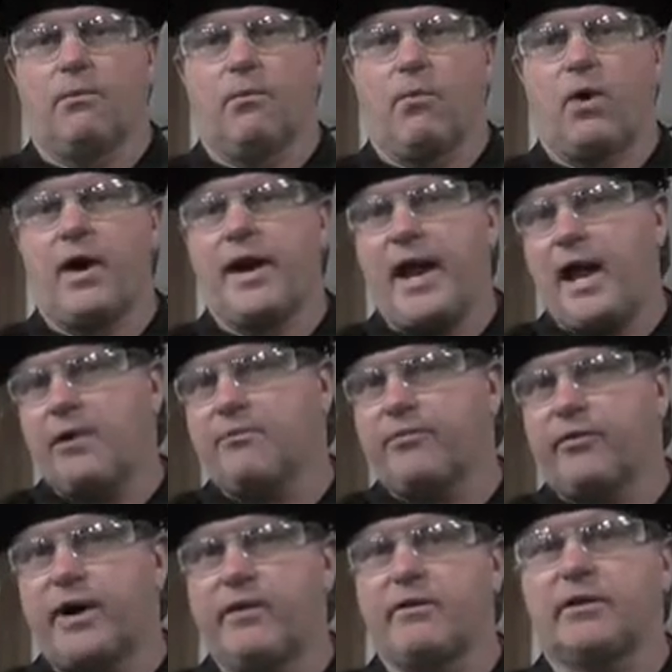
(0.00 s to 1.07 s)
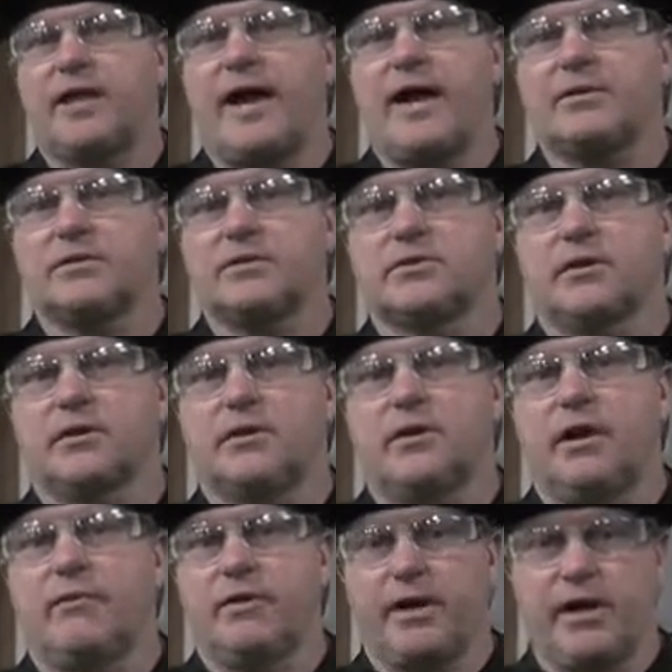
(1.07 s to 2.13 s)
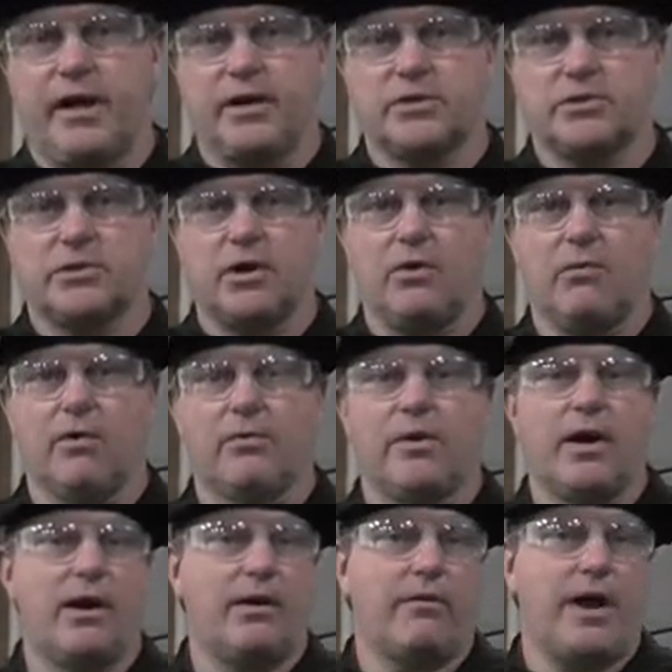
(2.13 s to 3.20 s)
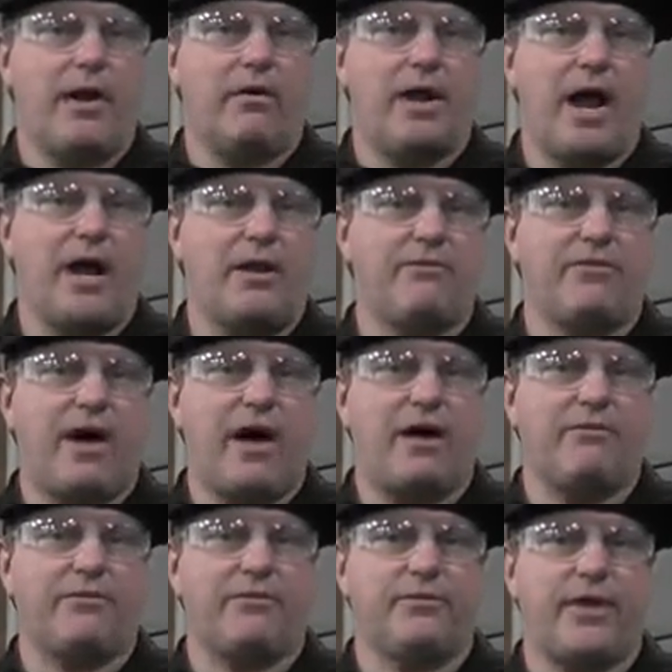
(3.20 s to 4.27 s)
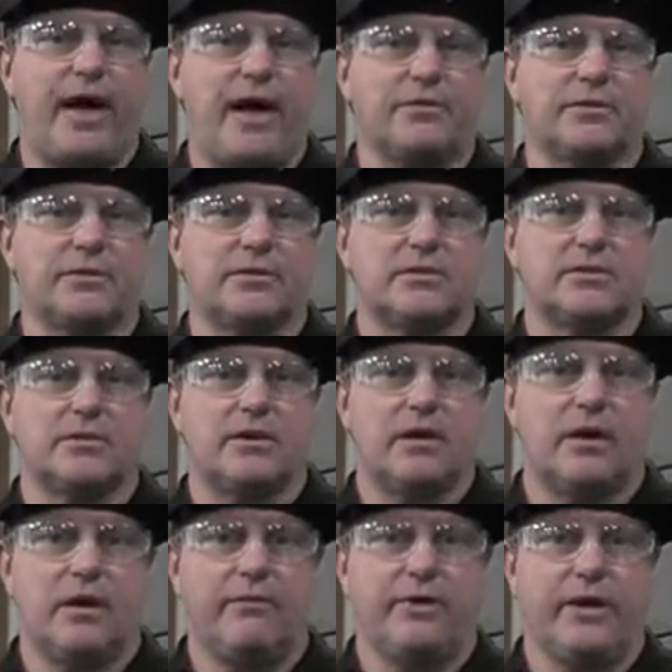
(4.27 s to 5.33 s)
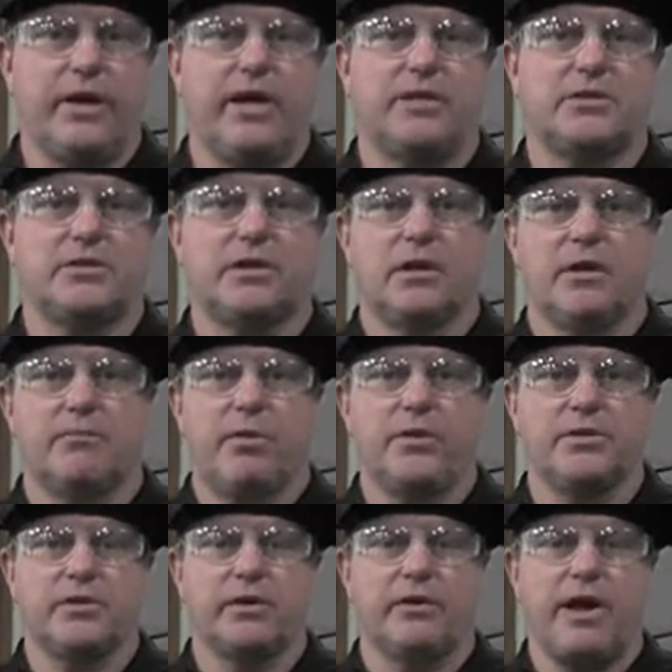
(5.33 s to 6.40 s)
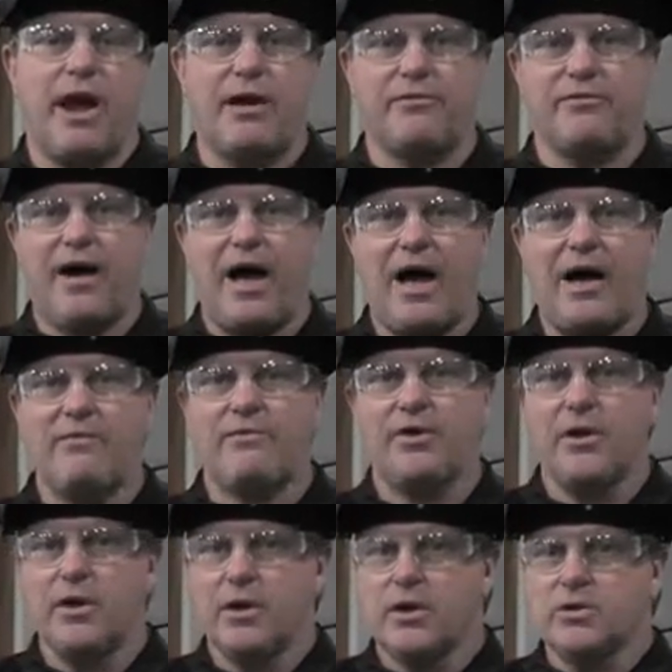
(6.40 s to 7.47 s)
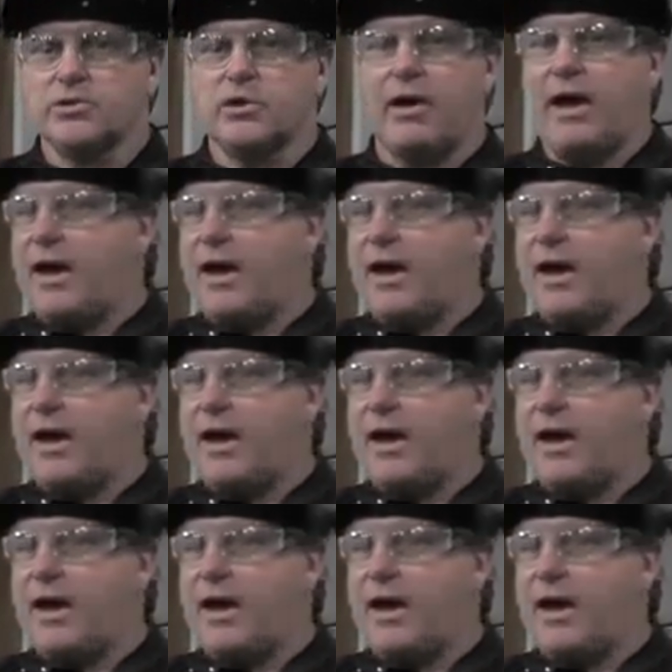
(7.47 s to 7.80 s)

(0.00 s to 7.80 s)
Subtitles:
1 amp for every thousandth of an inch. So we're running around 95 thousandths of an inch, 0.095. So I